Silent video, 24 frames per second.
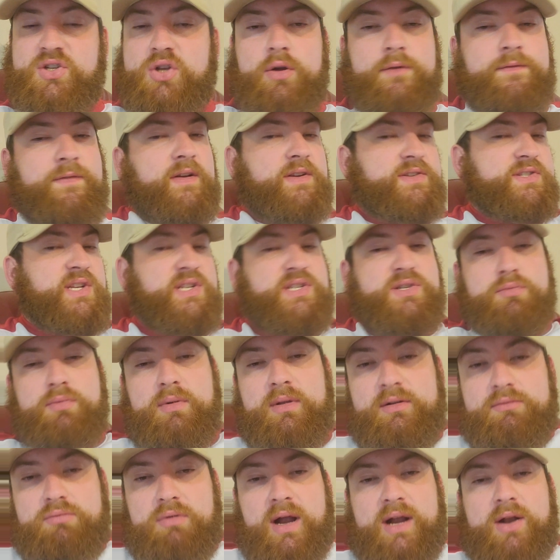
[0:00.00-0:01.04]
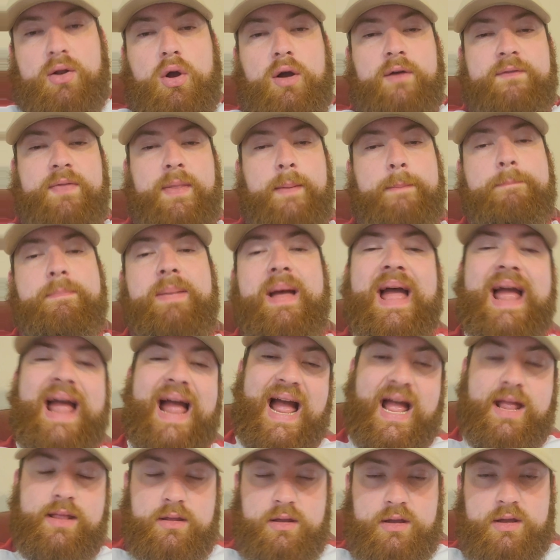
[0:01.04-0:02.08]
Goodfellas does it really right off the
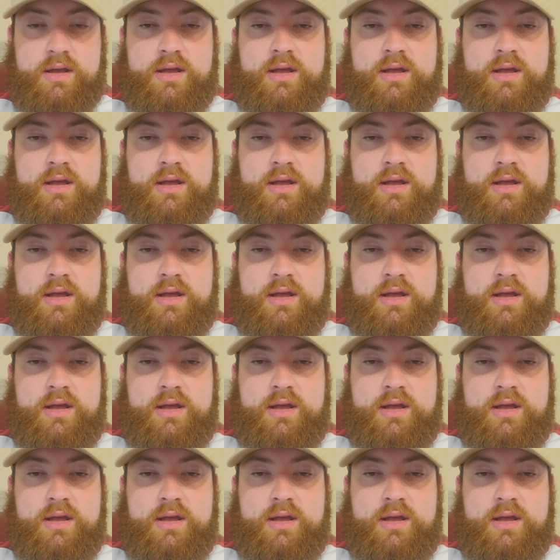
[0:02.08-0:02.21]
bat.